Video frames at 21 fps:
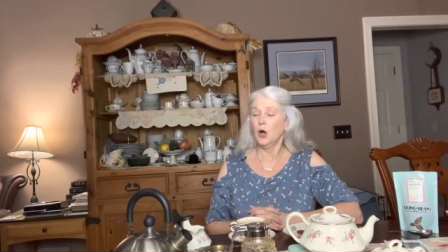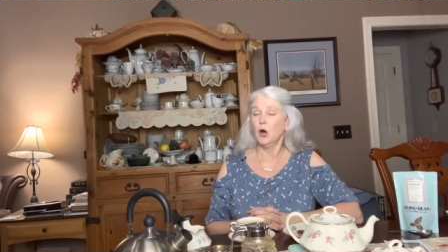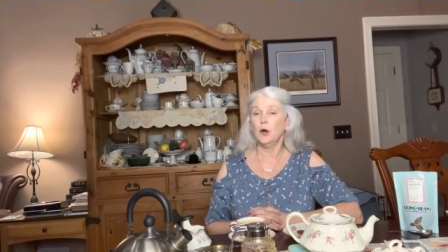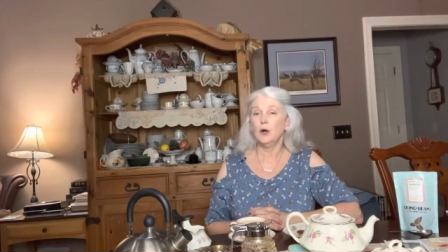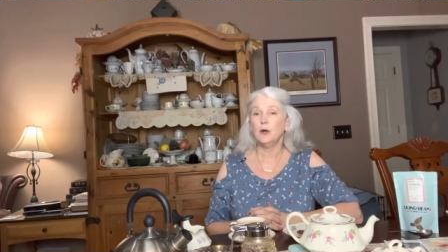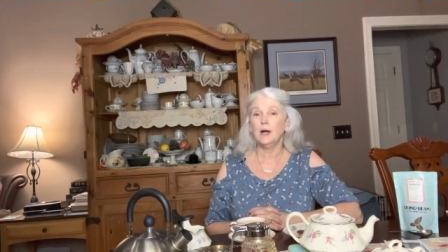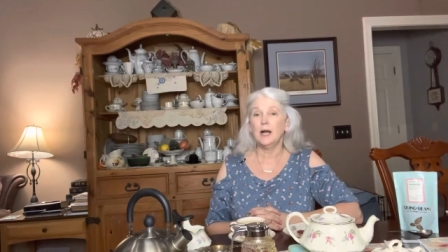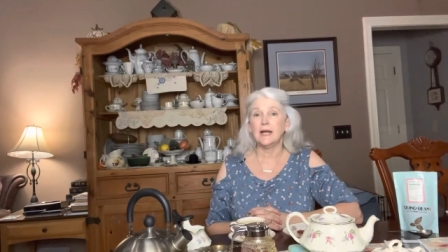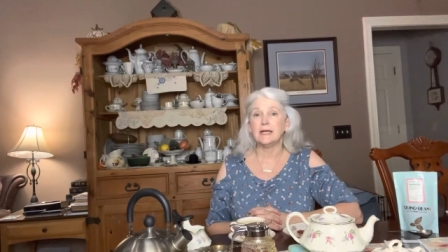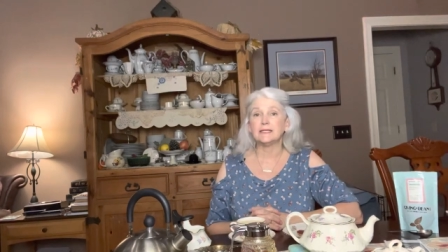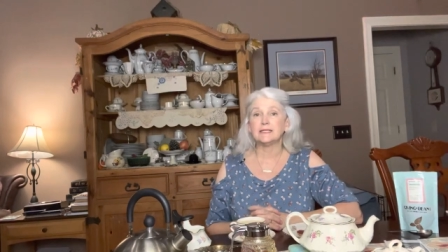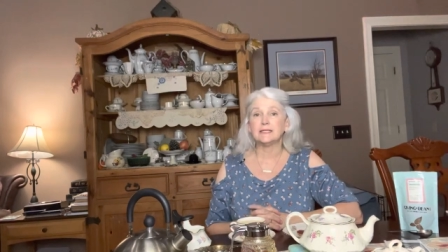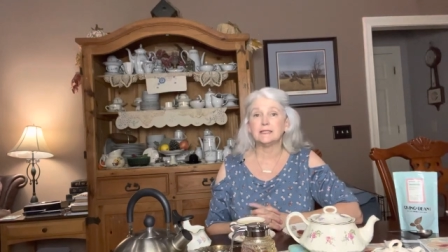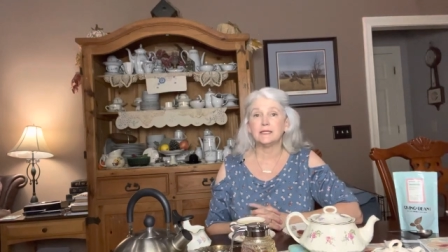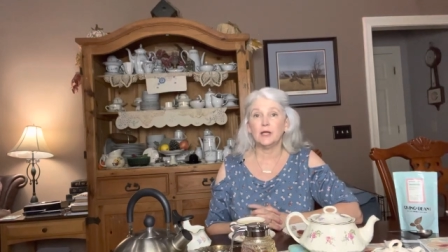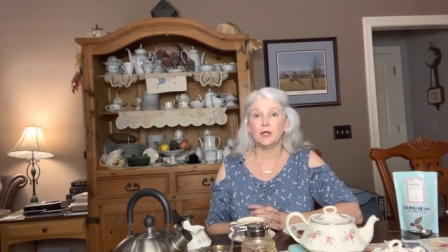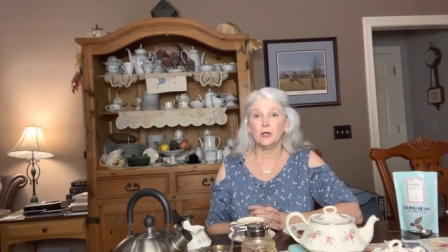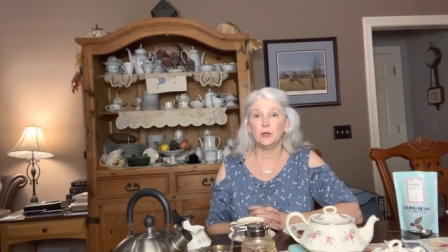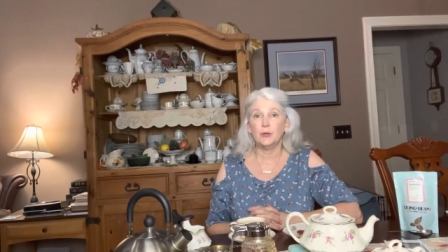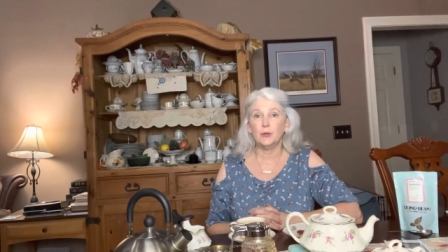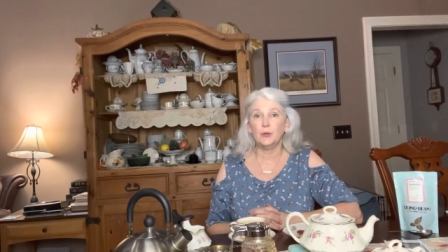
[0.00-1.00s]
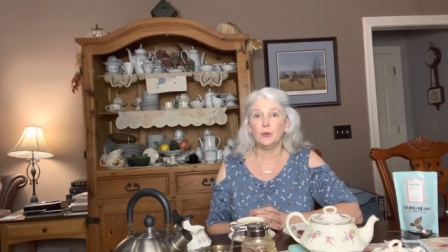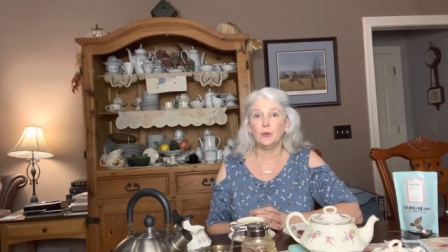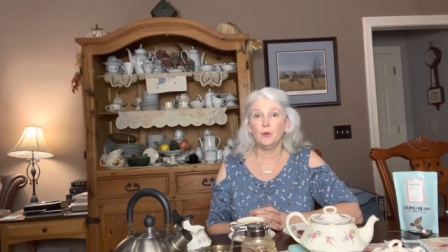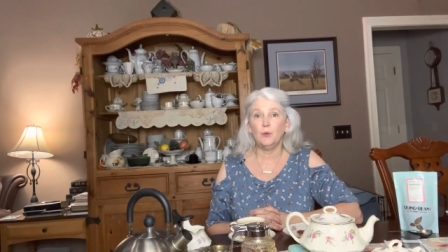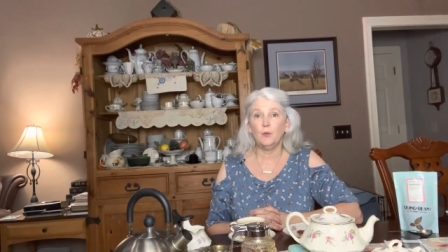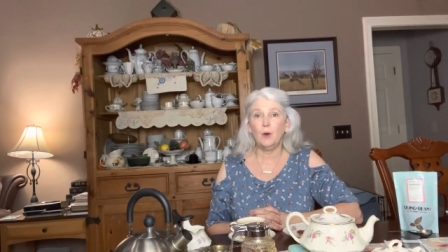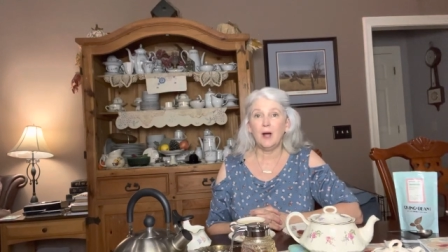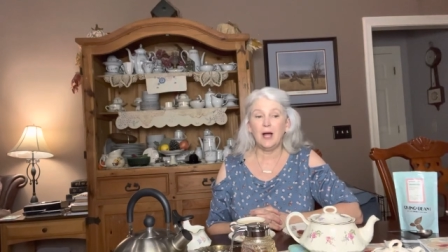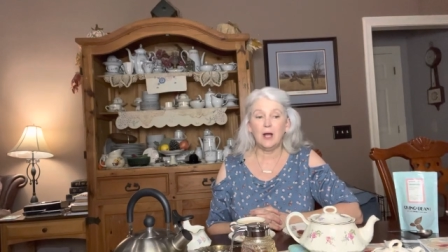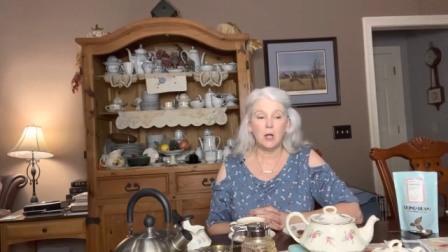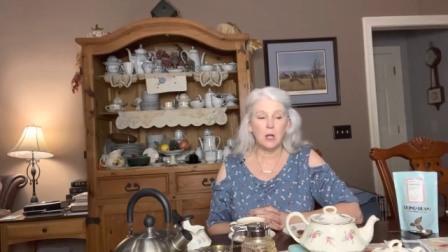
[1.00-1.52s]
All right, so
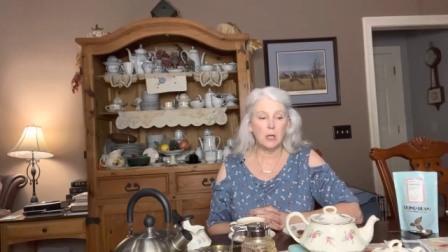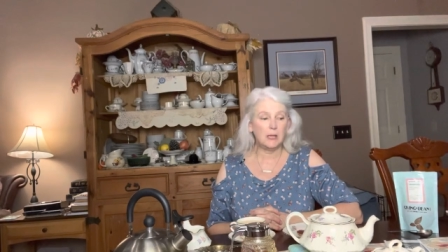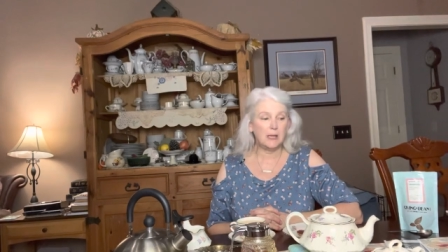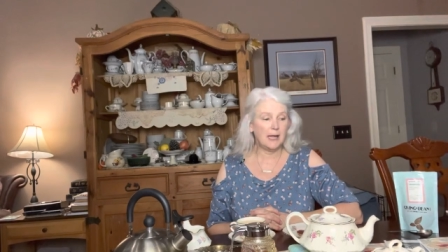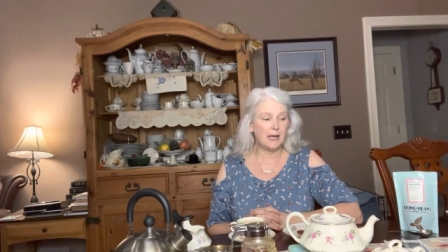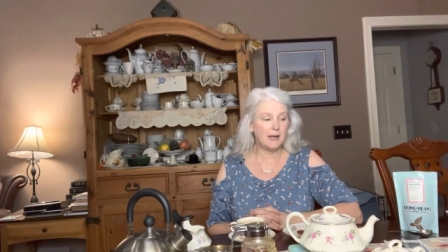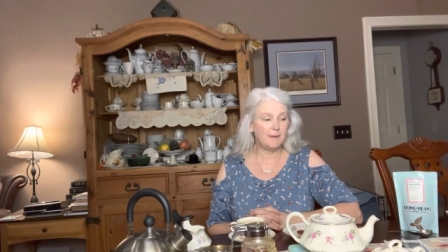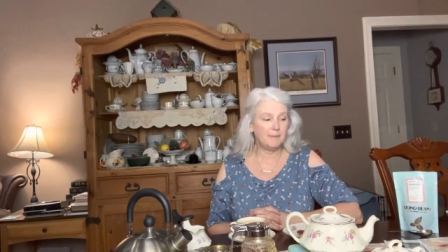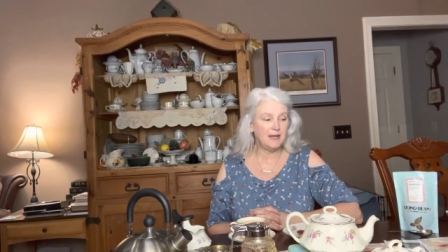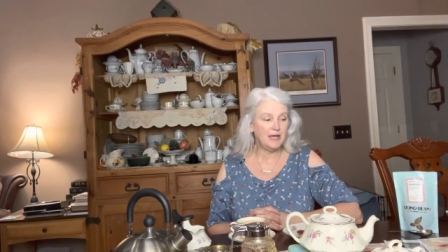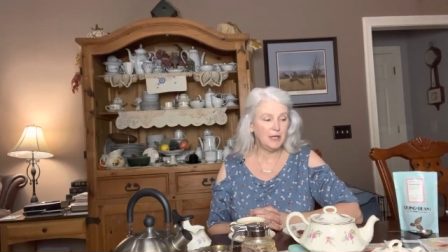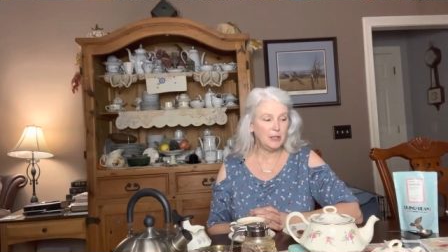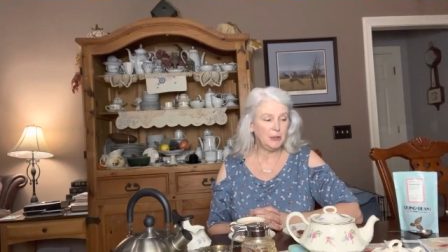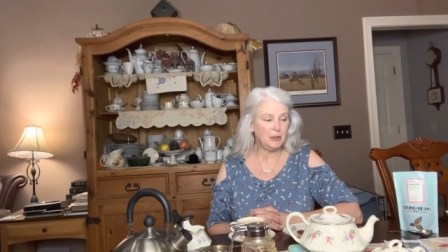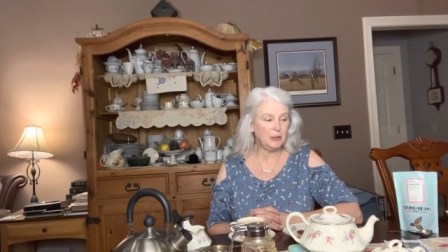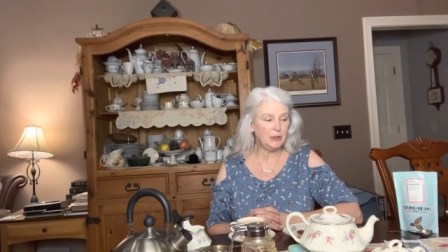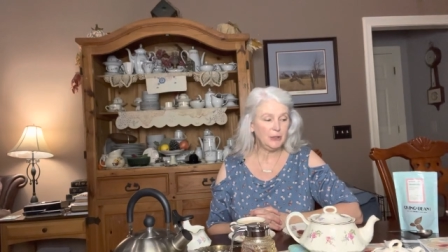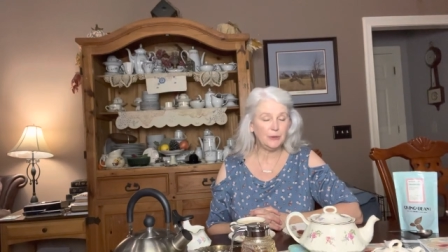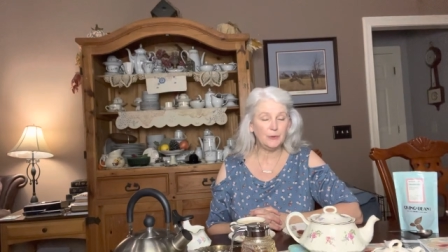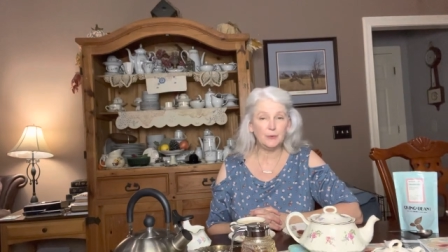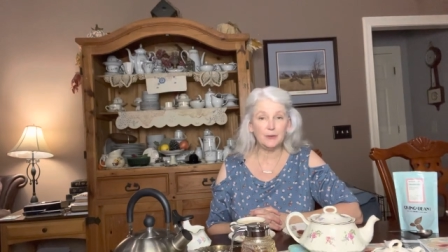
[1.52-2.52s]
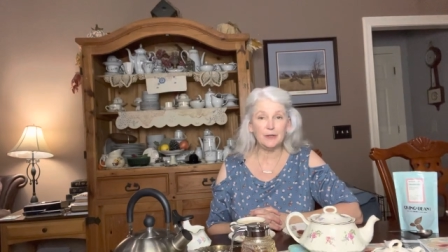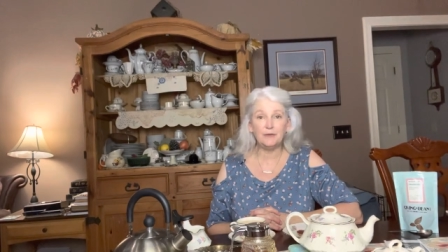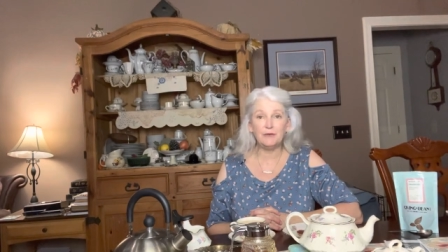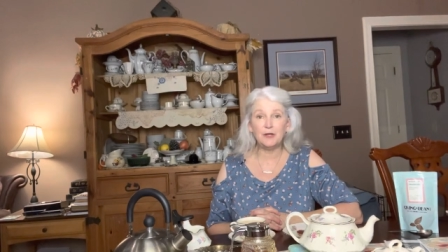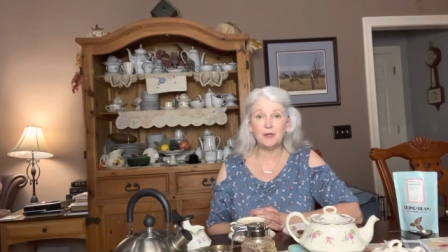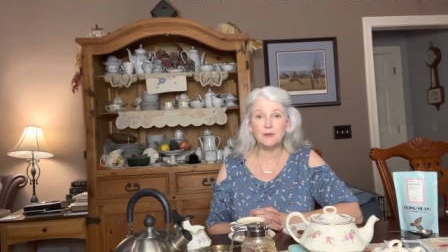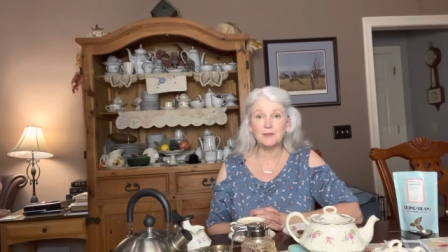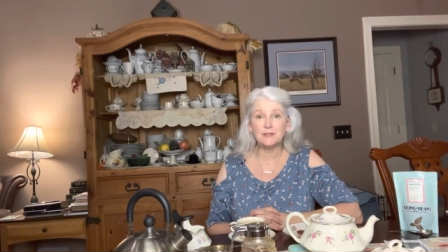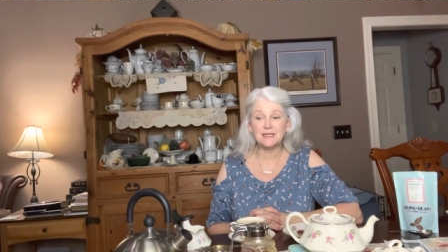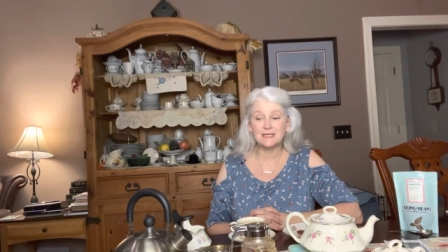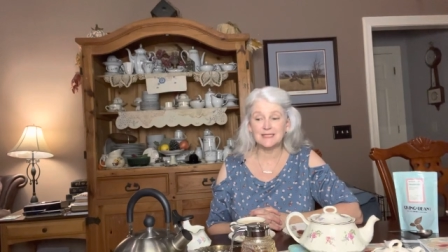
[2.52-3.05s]
while I'm here with
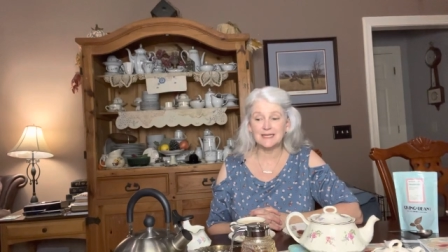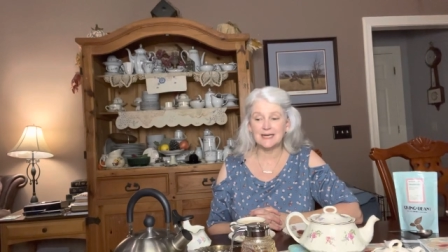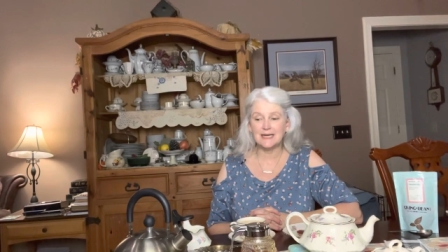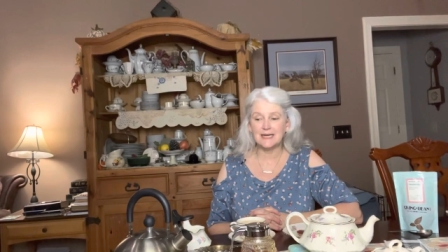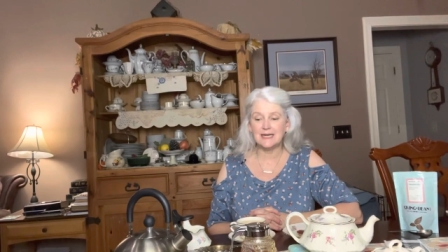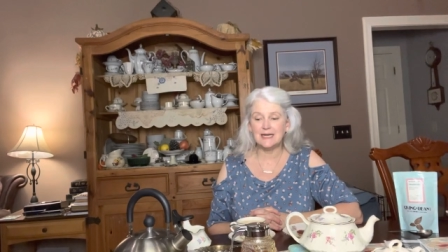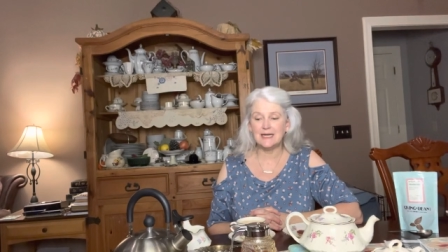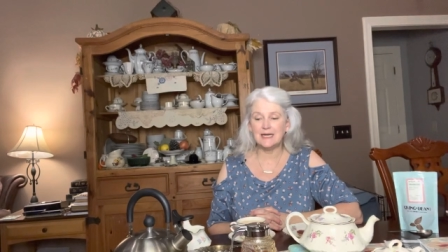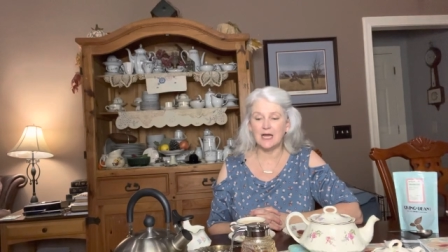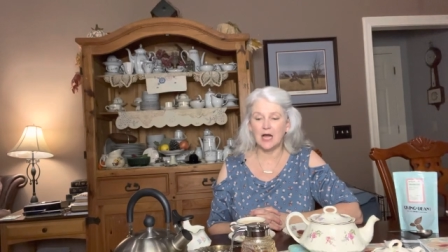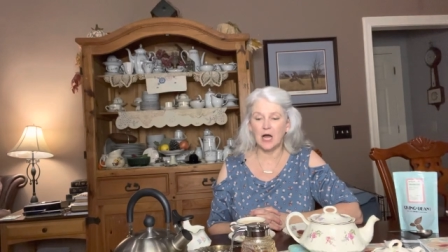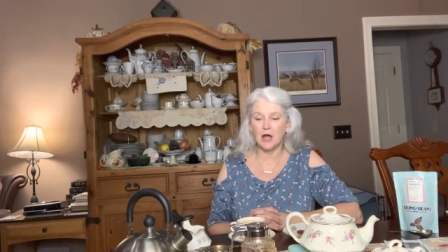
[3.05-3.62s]
you today,